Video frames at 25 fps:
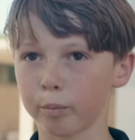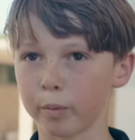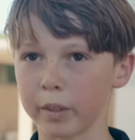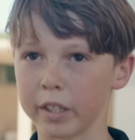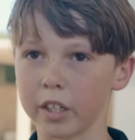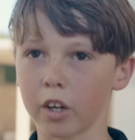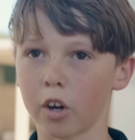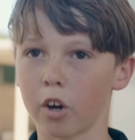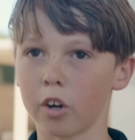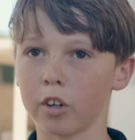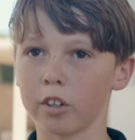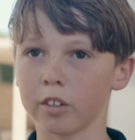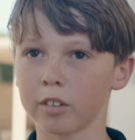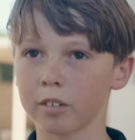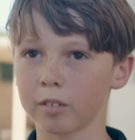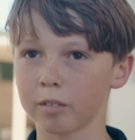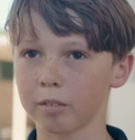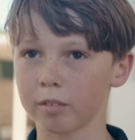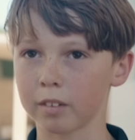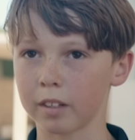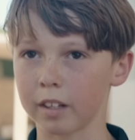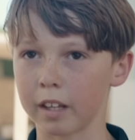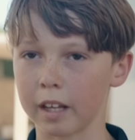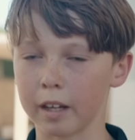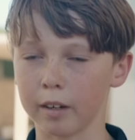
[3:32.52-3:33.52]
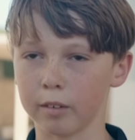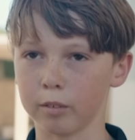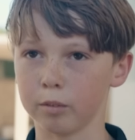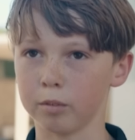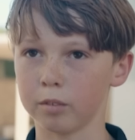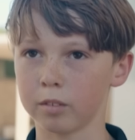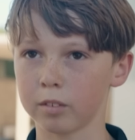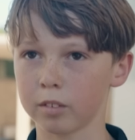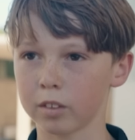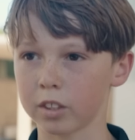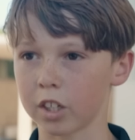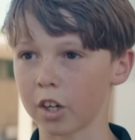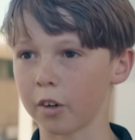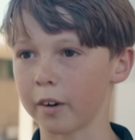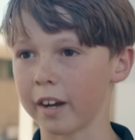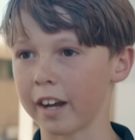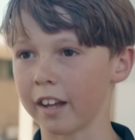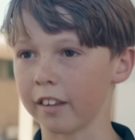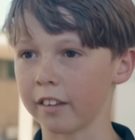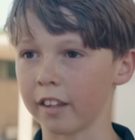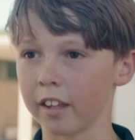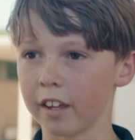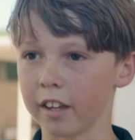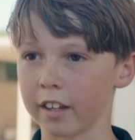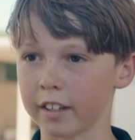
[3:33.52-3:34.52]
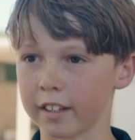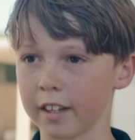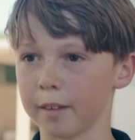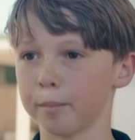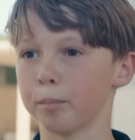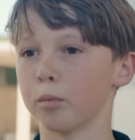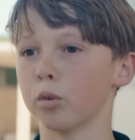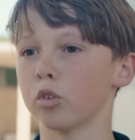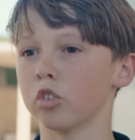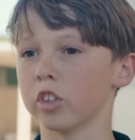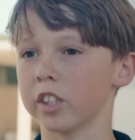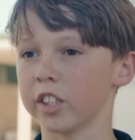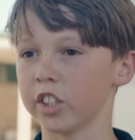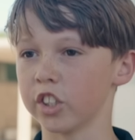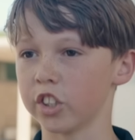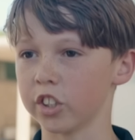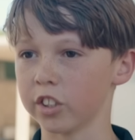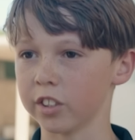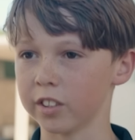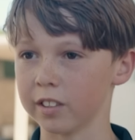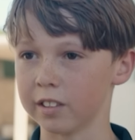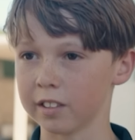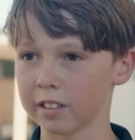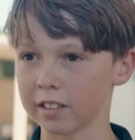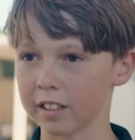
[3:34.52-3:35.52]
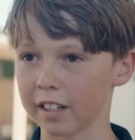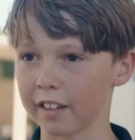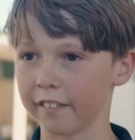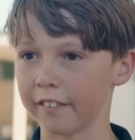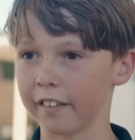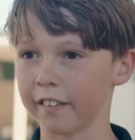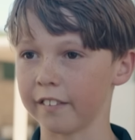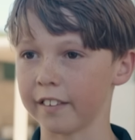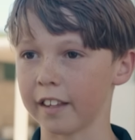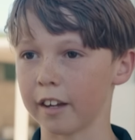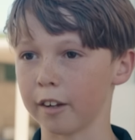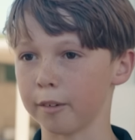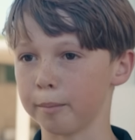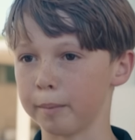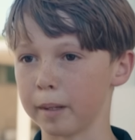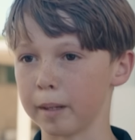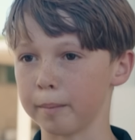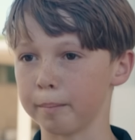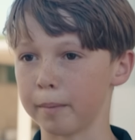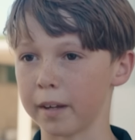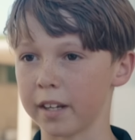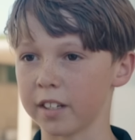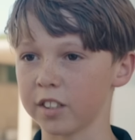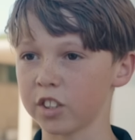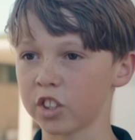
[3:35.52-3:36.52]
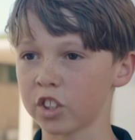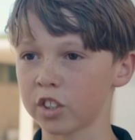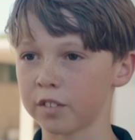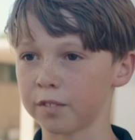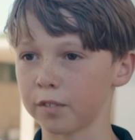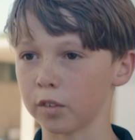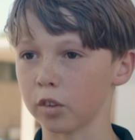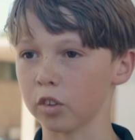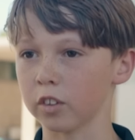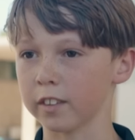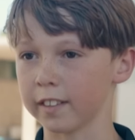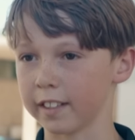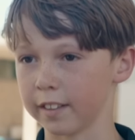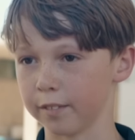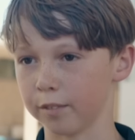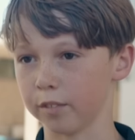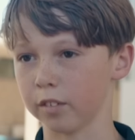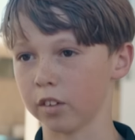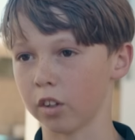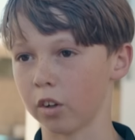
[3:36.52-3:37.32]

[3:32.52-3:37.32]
we don't, they'll go out there, get more injured, and then they'd be benched for even